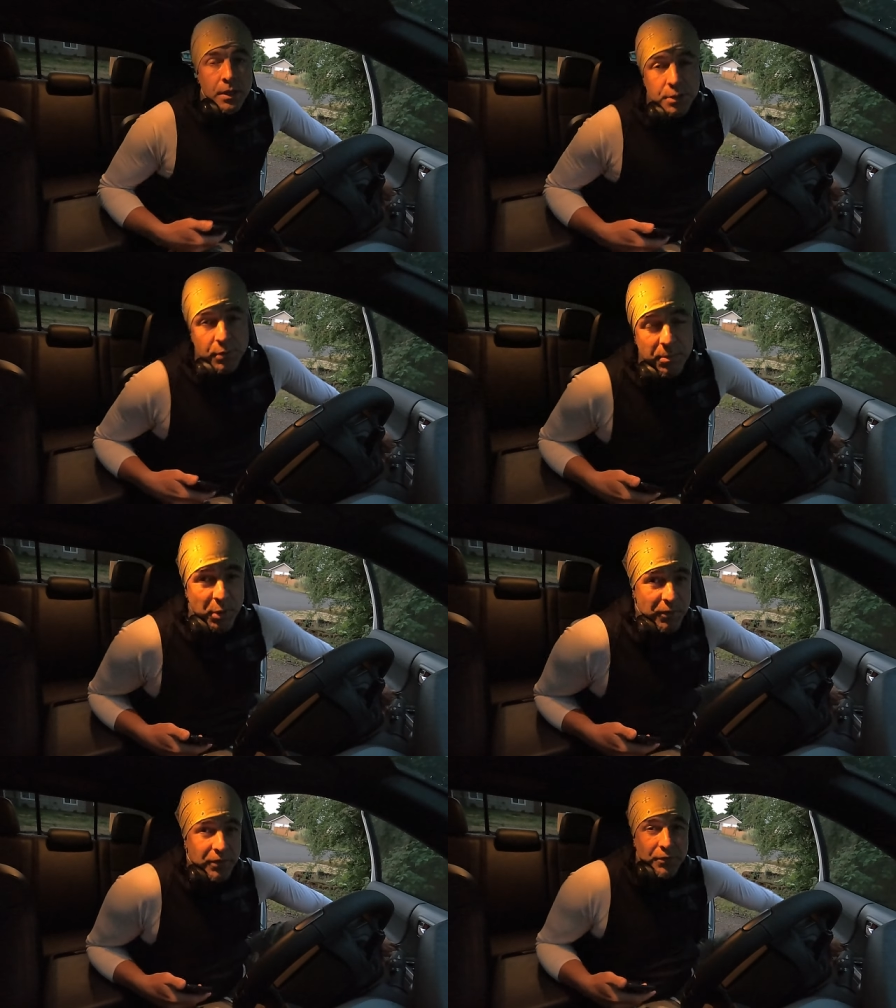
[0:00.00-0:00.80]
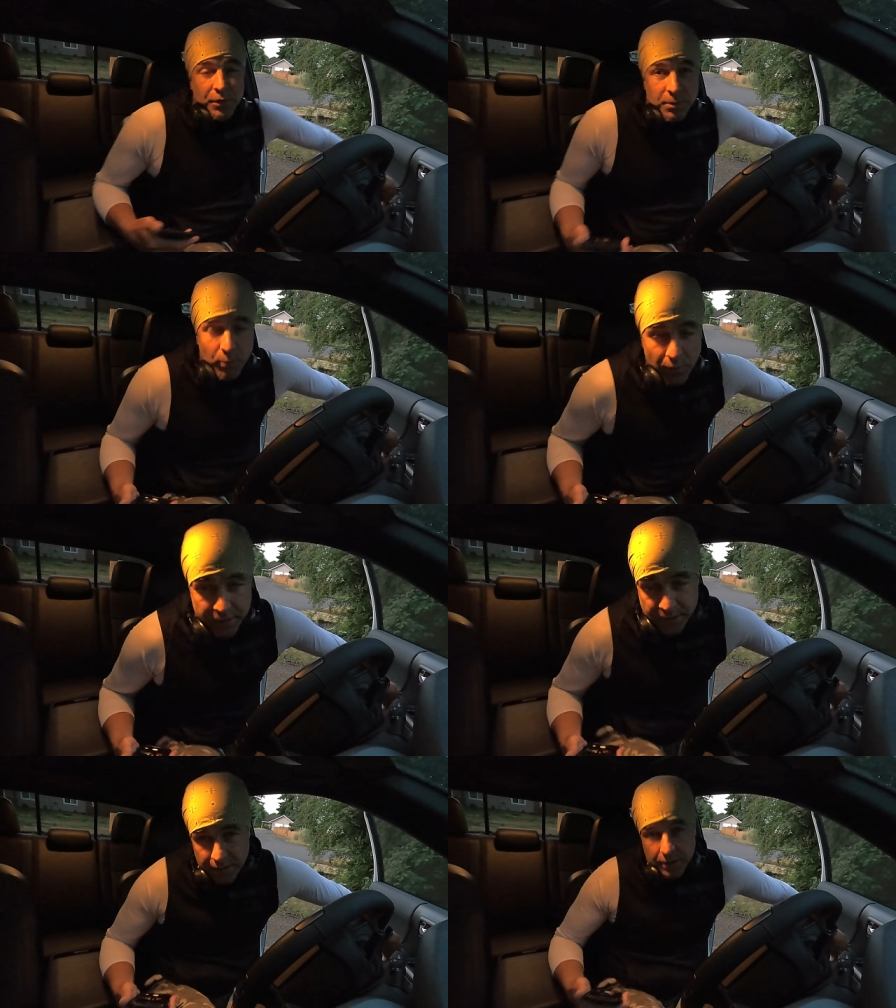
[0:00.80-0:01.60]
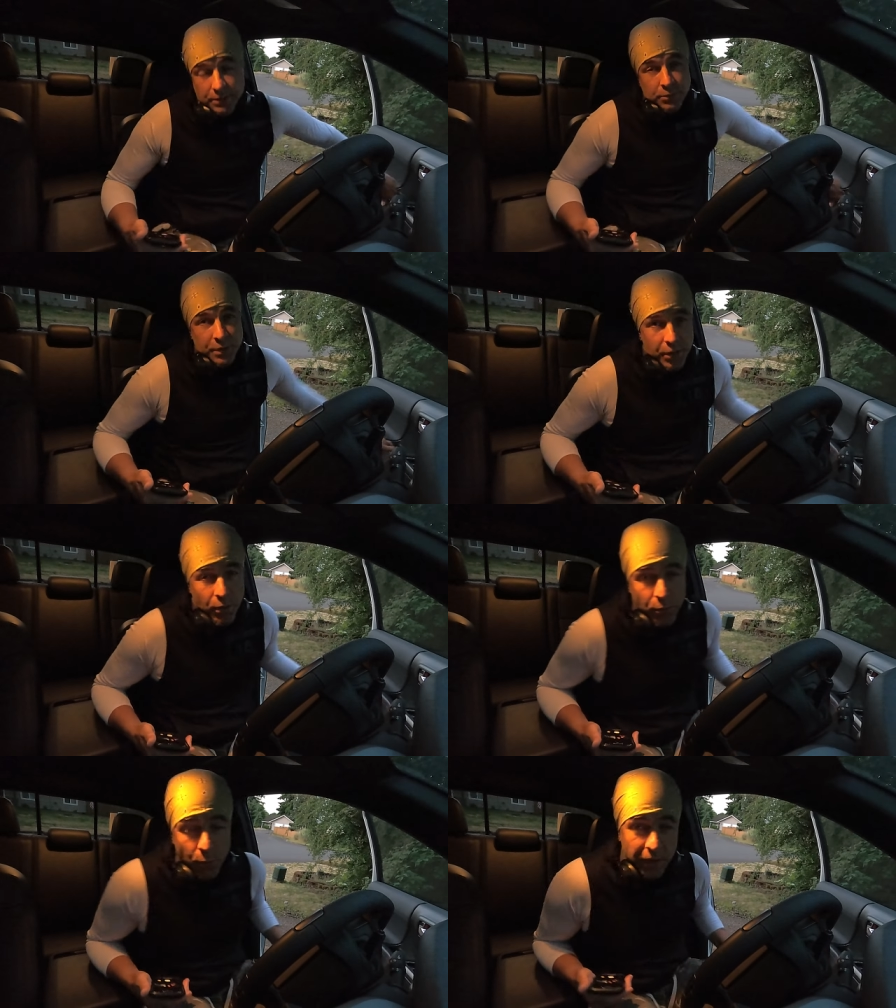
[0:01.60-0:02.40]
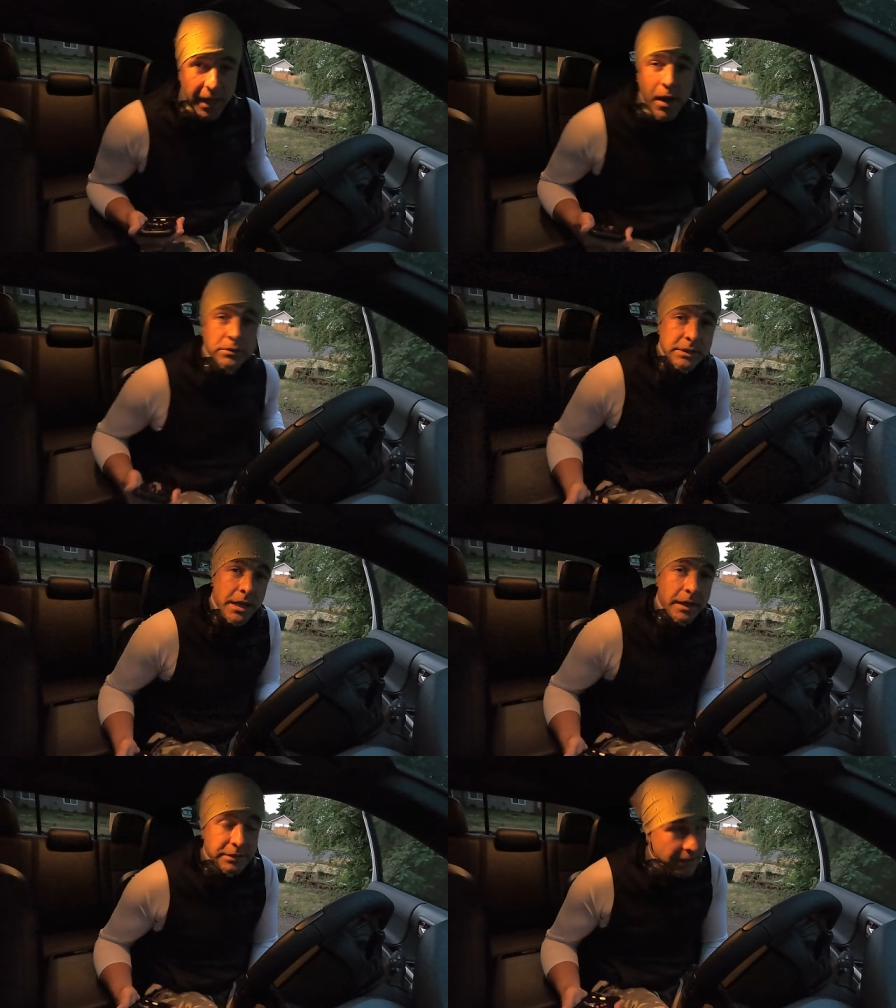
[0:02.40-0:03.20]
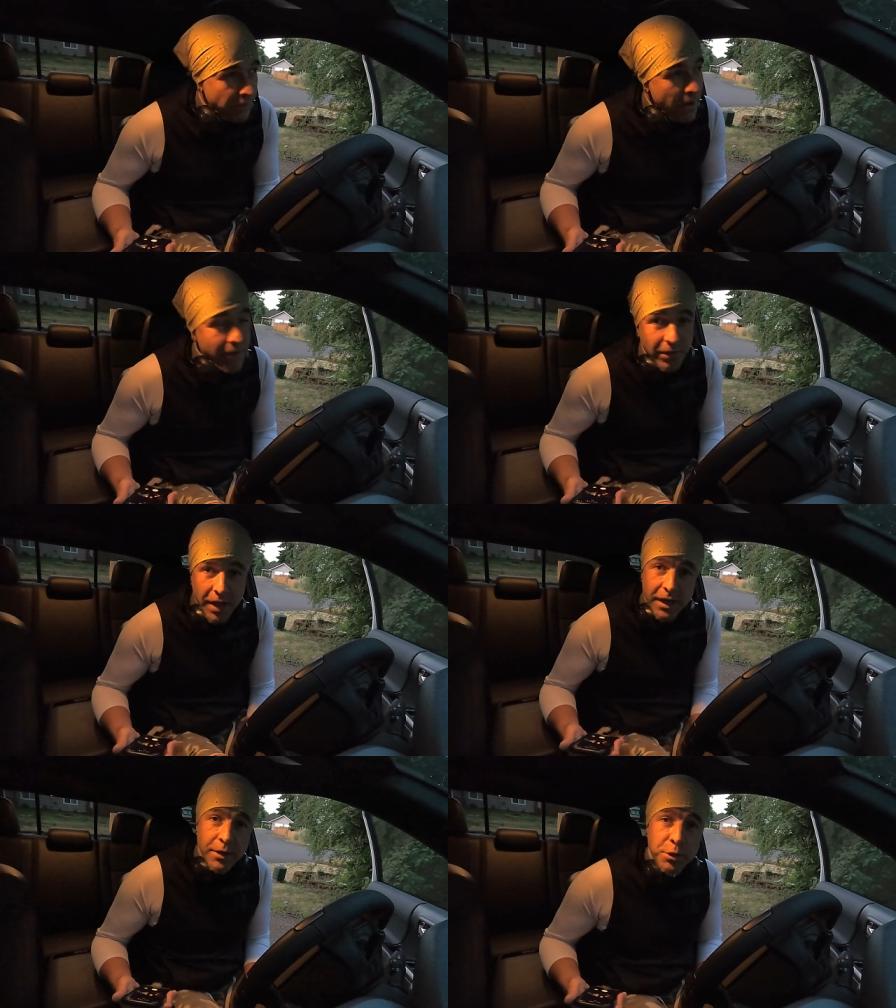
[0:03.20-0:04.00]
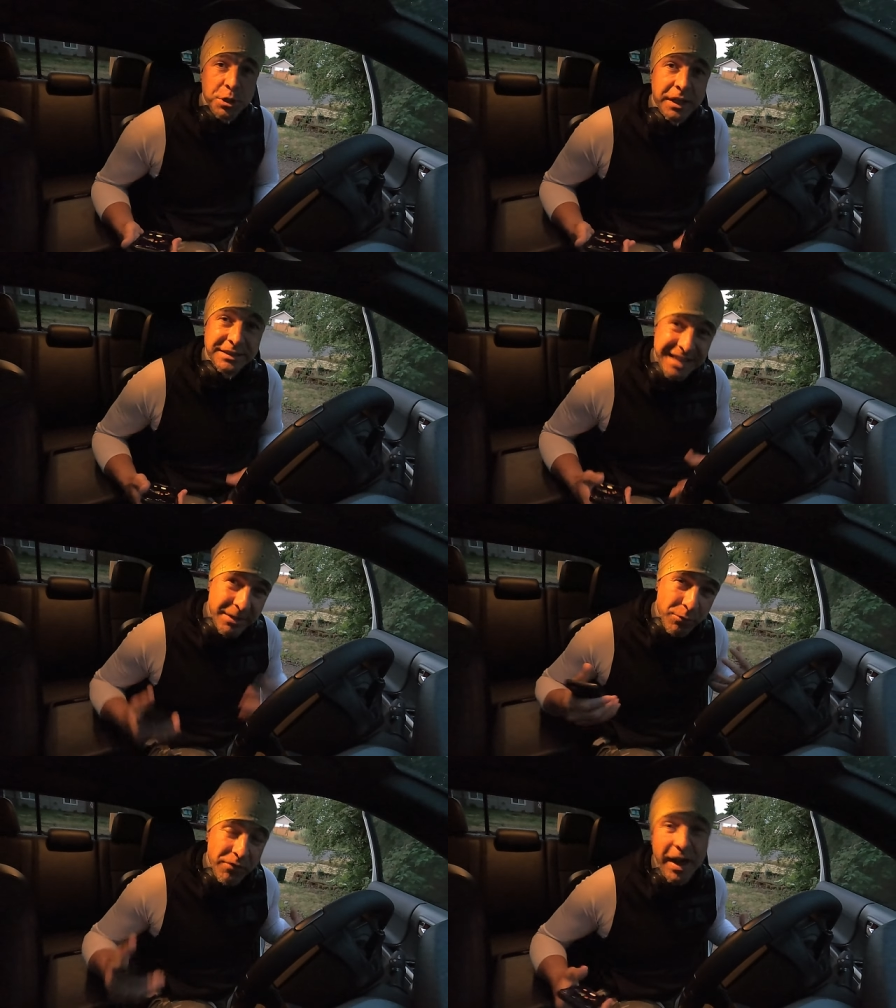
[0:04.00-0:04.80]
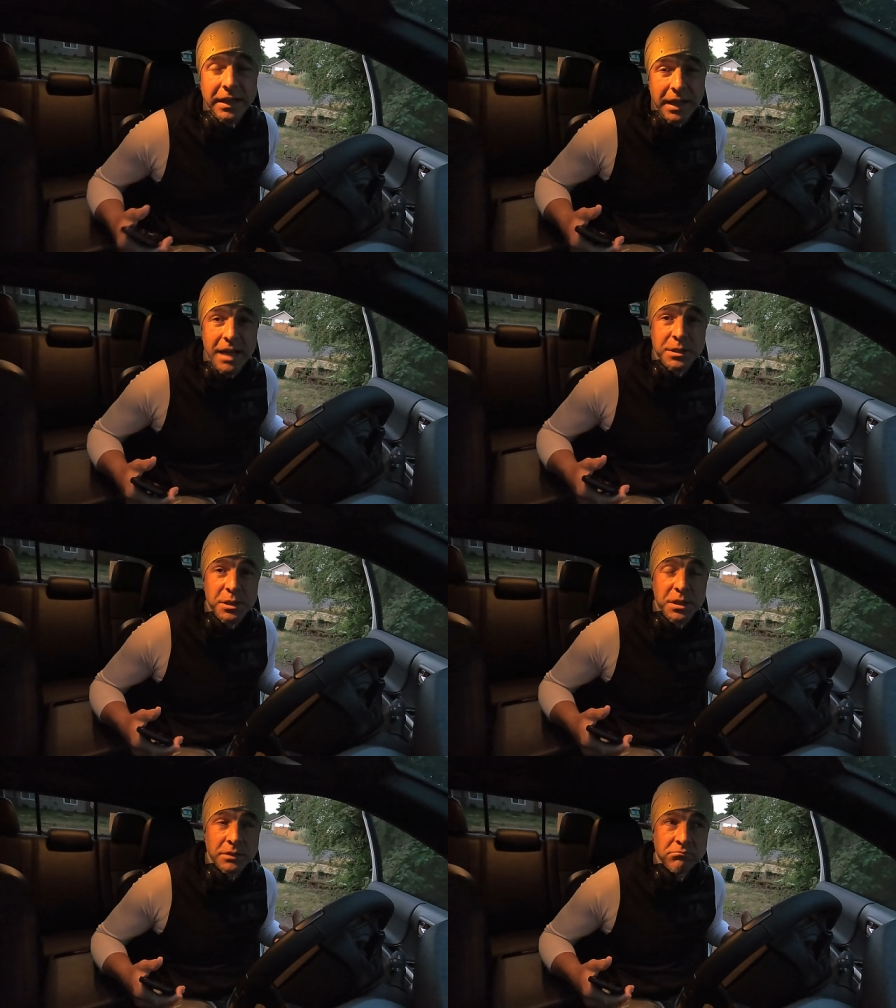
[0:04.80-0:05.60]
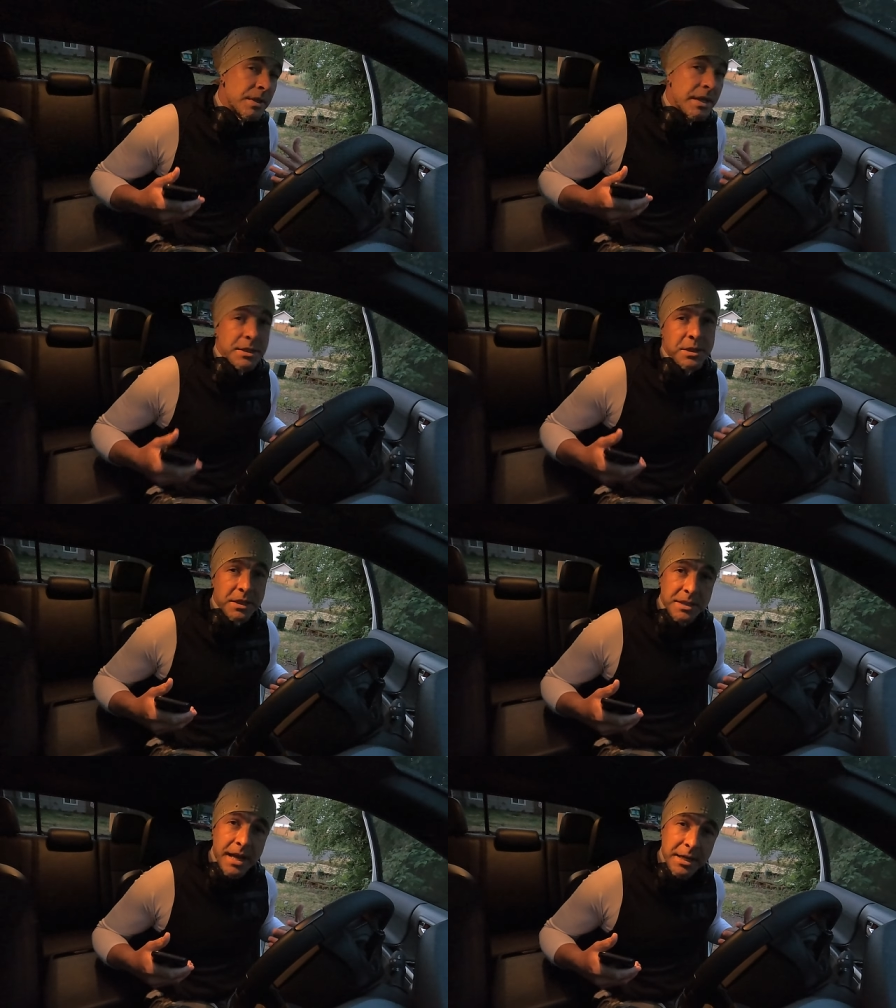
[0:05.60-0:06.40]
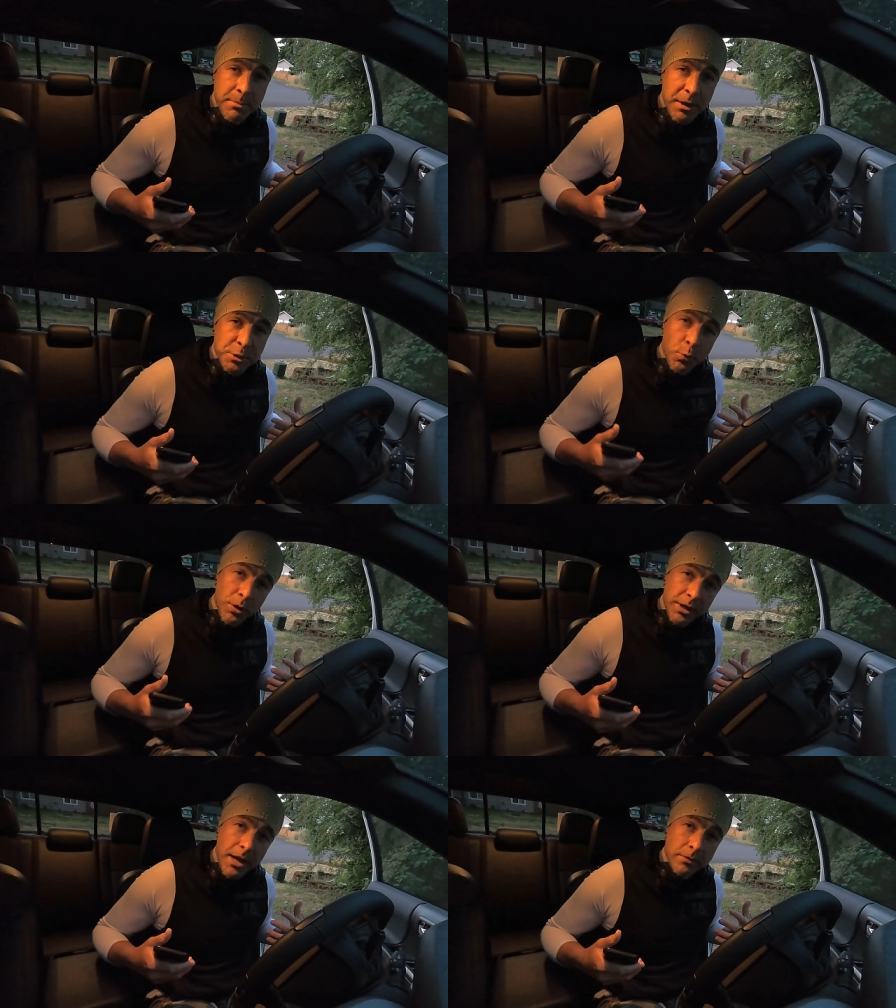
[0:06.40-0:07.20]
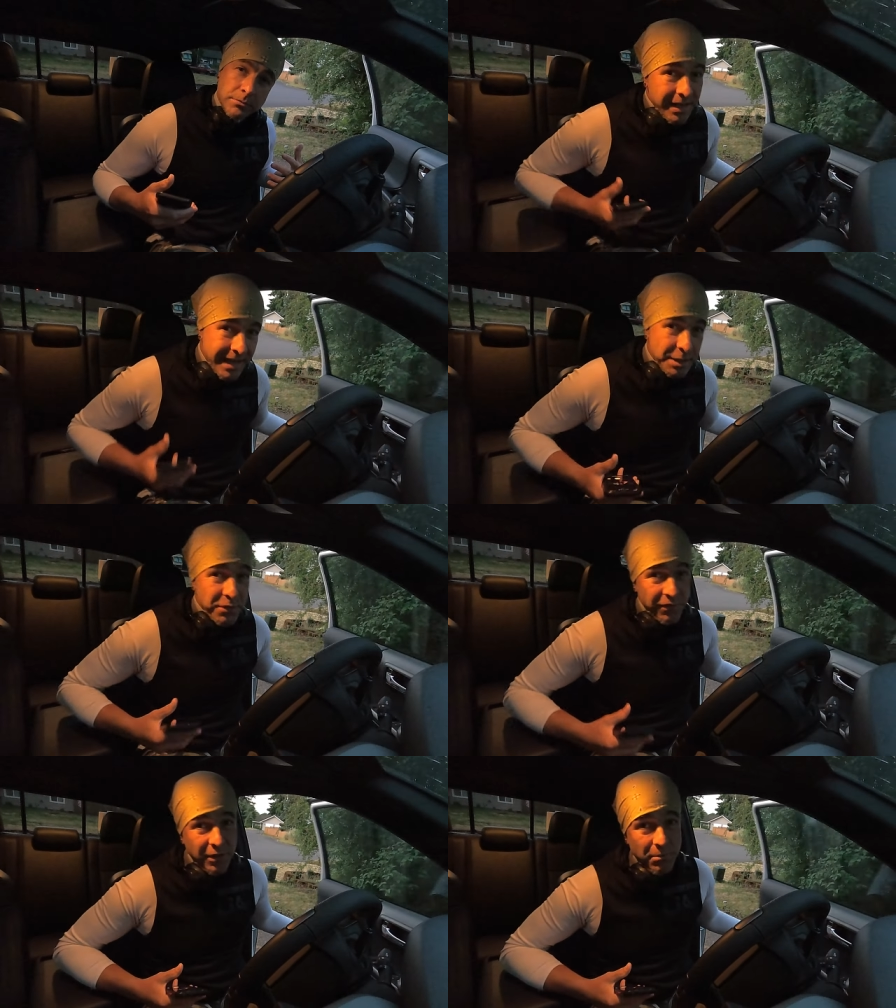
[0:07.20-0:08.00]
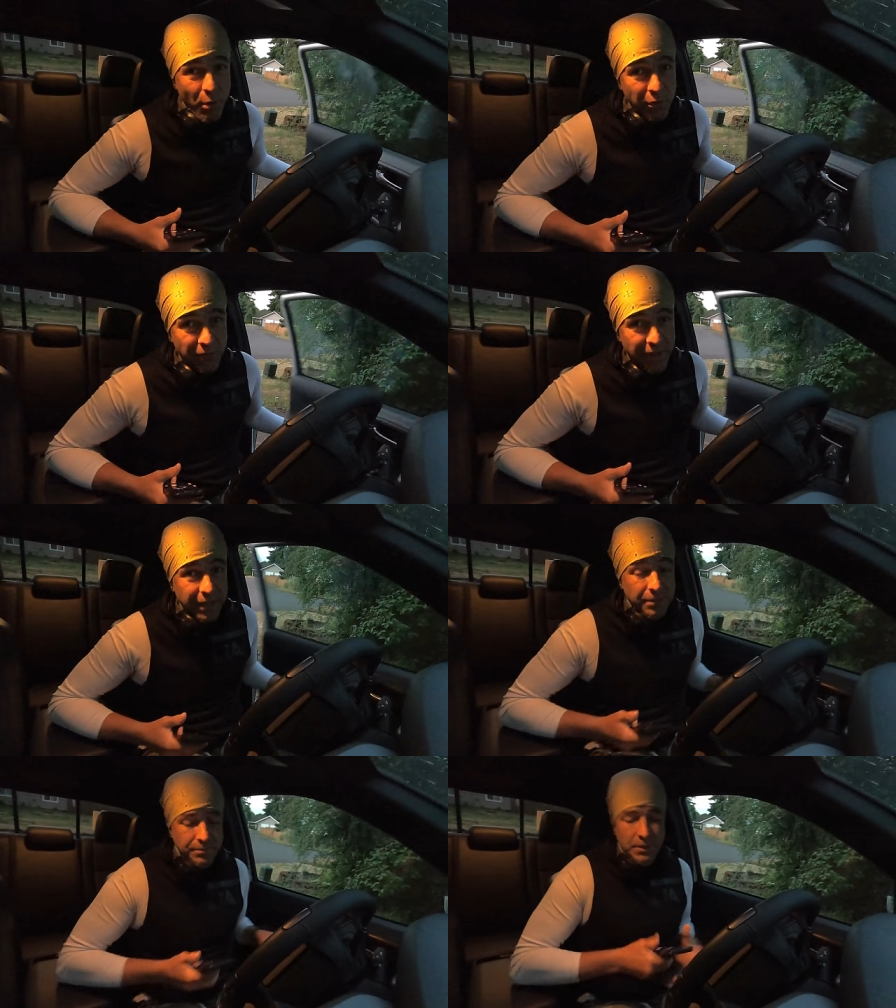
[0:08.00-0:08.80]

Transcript: It's really perfect for in the morning when you go to work out and you don't have a lot of energy. Kind of revitalizes you, gets you excited about your workout, gets you feeling motivated.